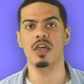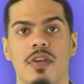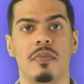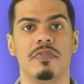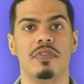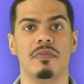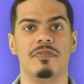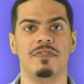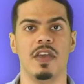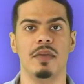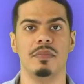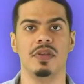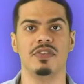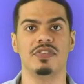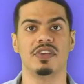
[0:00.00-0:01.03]
some of them
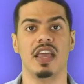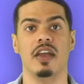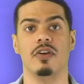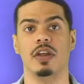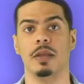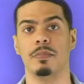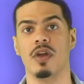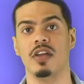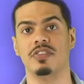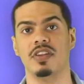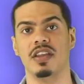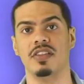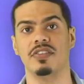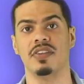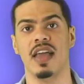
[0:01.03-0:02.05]
famous, carrying
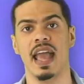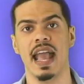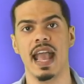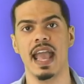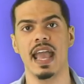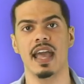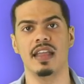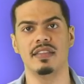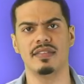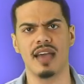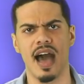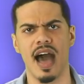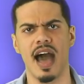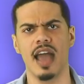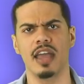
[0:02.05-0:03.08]
presidents, and
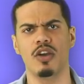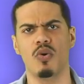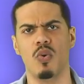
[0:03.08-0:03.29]
high